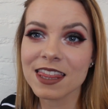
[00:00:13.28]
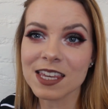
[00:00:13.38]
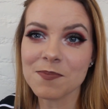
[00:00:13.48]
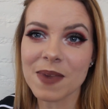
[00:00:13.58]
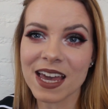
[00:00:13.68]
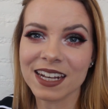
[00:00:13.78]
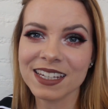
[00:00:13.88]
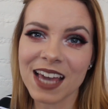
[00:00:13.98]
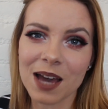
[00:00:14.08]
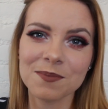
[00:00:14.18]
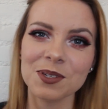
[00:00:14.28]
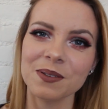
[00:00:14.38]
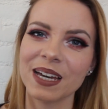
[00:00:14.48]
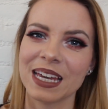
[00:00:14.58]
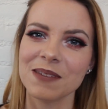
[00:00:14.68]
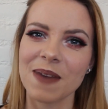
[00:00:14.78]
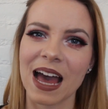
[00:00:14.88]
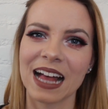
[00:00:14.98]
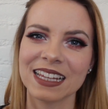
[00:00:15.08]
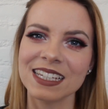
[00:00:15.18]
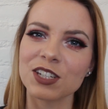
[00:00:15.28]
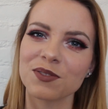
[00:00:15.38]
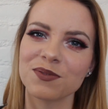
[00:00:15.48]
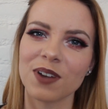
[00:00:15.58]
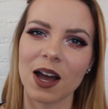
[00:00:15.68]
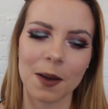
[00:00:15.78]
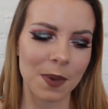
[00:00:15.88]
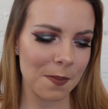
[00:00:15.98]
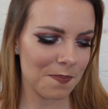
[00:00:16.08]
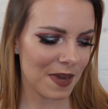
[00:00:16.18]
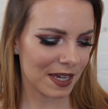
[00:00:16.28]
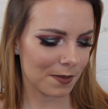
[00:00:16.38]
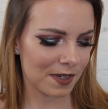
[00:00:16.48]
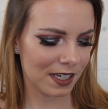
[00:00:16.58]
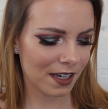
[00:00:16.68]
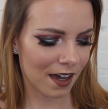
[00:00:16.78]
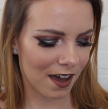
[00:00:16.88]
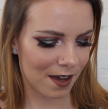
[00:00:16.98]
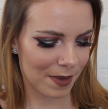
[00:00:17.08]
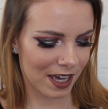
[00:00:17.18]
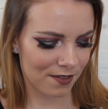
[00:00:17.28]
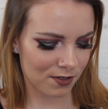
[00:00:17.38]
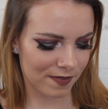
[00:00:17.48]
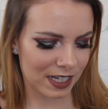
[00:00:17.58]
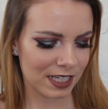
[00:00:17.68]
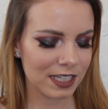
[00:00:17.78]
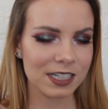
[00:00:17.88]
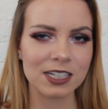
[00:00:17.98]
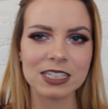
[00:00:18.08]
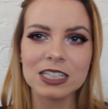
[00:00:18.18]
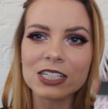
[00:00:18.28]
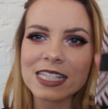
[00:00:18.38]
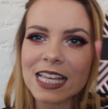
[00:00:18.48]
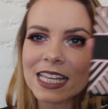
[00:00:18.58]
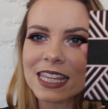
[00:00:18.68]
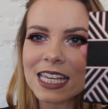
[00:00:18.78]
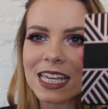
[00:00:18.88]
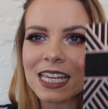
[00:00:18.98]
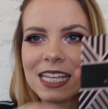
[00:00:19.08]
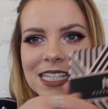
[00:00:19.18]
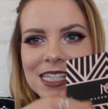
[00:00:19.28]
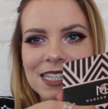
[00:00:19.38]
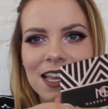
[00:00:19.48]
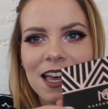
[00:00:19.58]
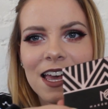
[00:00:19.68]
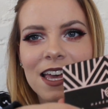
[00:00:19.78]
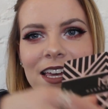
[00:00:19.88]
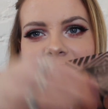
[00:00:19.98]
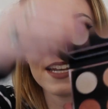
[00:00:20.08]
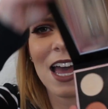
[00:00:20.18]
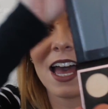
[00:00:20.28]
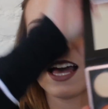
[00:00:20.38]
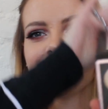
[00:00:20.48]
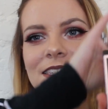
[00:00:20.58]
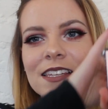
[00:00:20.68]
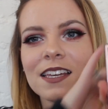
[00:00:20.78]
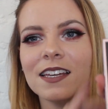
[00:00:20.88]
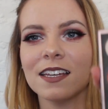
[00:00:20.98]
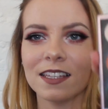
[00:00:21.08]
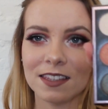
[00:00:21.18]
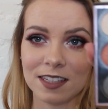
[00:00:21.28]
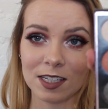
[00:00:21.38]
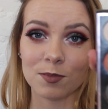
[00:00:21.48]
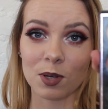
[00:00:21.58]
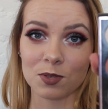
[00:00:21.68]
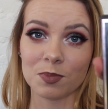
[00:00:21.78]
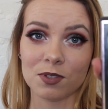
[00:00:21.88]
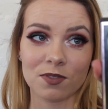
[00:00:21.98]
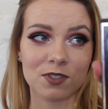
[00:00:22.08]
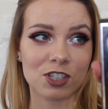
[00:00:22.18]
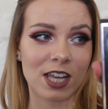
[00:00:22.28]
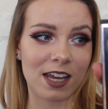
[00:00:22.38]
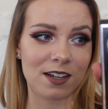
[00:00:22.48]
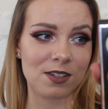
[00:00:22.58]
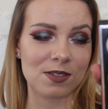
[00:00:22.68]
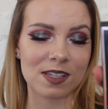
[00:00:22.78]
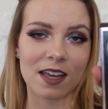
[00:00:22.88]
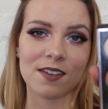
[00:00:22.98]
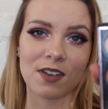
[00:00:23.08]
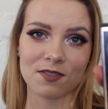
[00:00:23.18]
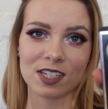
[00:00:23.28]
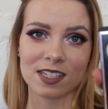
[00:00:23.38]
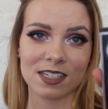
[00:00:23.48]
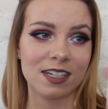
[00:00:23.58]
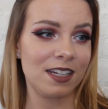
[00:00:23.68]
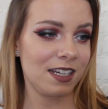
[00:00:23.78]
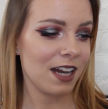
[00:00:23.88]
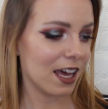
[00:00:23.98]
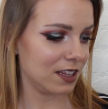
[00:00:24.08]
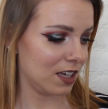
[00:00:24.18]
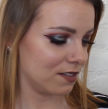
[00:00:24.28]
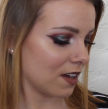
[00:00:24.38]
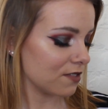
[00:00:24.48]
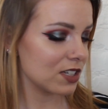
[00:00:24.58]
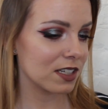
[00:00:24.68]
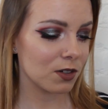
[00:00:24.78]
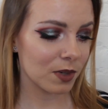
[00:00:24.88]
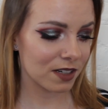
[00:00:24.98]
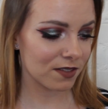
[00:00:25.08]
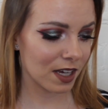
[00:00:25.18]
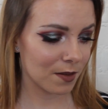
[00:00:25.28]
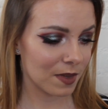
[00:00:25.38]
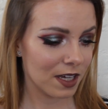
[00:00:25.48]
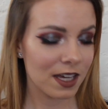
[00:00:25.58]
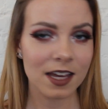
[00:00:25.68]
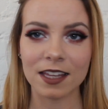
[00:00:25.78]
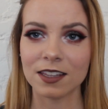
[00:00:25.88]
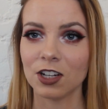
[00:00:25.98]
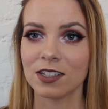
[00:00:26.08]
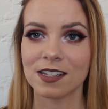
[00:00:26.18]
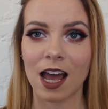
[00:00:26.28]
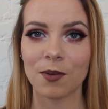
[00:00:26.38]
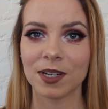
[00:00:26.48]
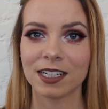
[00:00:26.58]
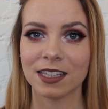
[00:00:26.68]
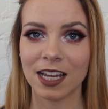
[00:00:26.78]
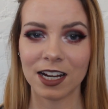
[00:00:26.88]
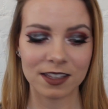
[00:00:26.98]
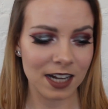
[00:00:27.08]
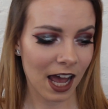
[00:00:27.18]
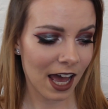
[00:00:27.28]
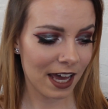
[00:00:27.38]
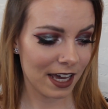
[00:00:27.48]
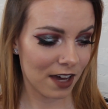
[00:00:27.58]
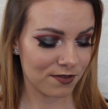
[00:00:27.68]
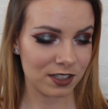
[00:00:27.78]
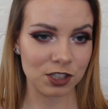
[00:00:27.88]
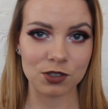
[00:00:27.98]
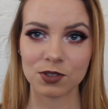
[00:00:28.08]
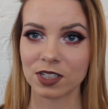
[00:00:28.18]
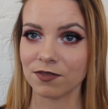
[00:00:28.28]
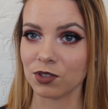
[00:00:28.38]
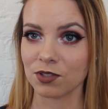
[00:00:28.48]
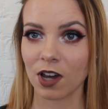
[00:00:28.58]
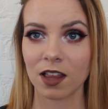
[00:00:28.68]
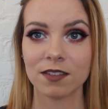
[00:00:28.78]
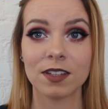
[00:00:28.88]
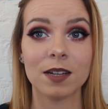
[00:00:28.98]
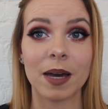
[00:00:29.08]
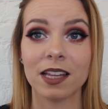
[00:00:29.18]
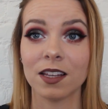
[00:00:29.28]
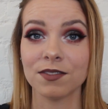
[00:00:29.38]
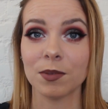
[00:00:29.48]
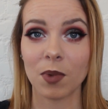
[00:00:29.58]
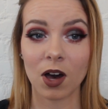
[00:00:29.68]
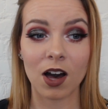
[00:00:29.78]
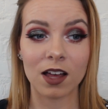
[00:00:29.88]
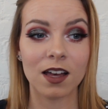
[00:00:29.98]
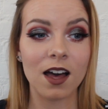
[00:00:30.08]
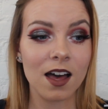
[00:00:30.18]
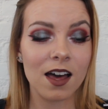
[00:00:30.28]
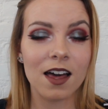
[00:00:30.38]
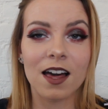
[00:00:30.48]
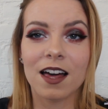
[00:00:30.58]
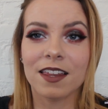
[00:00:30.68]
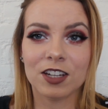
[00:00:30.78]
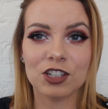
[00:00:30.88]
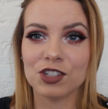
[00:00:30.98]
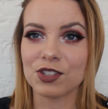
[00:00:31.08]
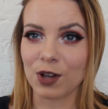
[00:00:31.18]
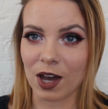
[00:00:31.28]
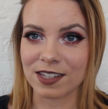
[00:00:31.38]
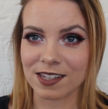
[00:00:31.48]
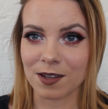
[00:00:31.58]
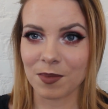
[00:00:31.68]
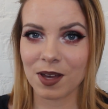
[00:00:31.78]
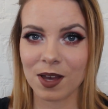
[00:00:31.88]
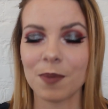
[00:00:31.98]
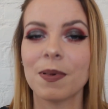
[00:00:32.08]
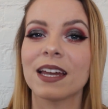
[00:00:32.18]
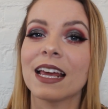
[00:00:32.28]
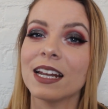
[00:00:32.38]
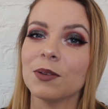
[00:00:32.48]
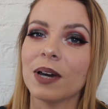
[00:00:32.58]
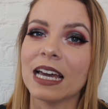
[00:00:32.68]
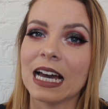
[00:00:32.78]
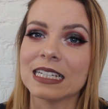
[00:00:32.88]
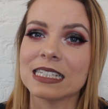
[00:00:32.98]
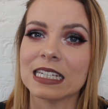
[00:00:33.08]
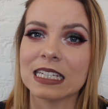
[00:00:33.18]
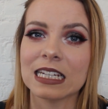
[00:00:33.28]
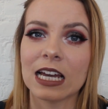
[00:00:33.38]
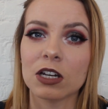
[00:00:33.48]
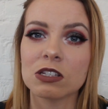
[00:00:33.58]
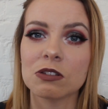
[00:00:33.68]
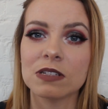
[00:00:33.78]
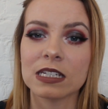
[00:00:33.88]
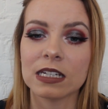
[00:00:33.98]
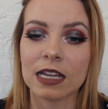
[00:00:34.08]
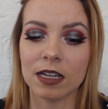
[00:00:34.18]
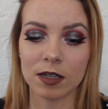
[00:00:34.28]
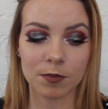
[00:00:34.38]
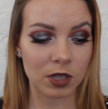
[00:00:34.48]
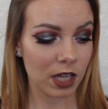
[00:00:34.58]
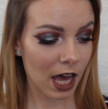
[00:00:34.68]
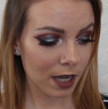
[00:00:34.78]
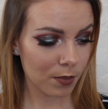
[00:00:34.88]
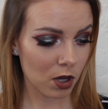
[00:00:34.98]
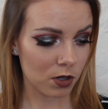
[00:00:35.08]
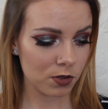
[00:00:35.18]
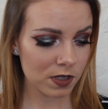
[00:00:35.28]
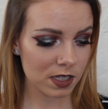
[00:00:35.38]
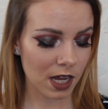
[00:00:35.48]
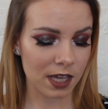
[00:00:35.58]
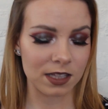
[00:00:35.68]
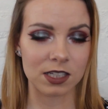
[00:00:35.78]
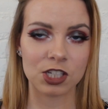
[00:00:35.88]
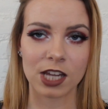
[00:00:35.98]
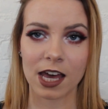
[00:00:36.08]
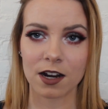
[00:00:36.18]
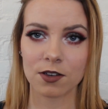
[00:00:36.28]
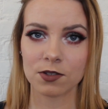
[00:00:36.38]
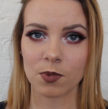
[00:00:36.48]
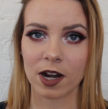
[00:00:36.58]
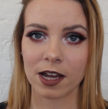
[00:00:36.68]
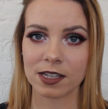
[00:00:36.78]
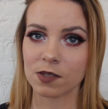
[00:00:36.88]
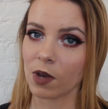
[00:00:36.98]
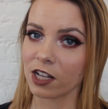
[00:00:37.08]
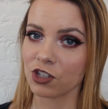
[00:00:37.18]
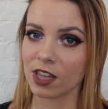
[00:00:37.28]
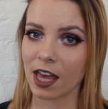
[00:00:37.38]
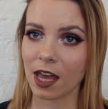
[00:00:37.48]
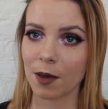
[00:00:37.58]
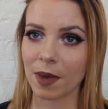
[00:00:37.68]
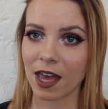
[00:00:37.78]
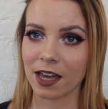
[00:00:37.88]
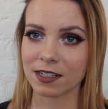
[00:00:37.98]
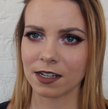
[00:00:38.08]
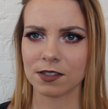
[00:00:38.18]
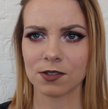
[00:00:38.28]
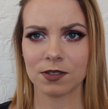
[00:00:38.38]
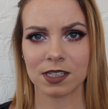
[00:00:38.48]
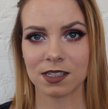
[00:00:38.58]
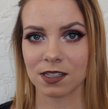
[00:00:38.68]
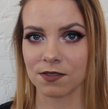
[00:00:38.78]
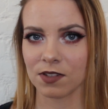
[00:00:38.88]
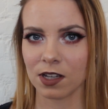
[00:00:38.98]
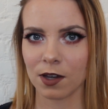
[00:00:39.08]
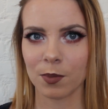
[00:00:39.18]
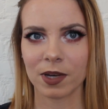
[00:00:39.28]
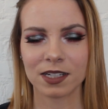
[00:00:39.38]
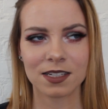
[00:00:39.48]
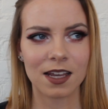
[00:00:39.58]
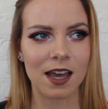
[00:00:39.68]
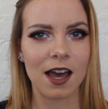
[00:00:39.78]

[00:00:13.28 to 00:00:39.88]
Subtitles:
the MannyMUA palette from MakeupGeek. I have it right here, it looks like this. It has the most beautiful shadows I have ever seen in it. I love every single one of them. There is not one in there that I haven't used. I've used all of them. I love them all. They're just awesome. But anyway, I also did a blog post on these shadows where I swatched them, and I also linked to this video, but